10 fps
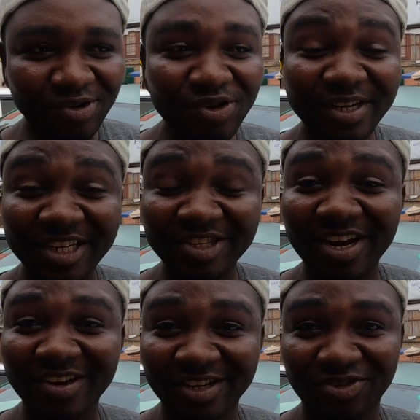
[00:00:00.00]
Unless
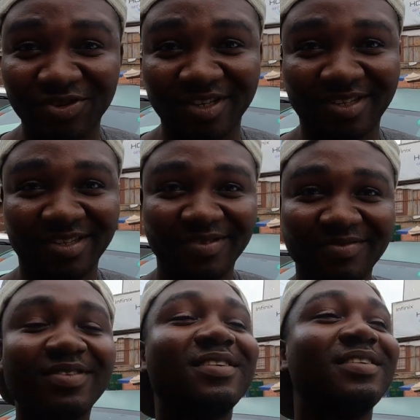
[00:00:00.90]
it's a
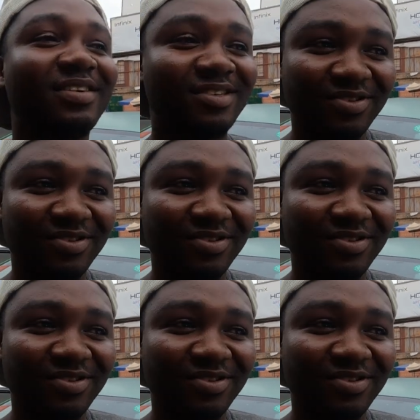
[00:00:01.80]
Nigerian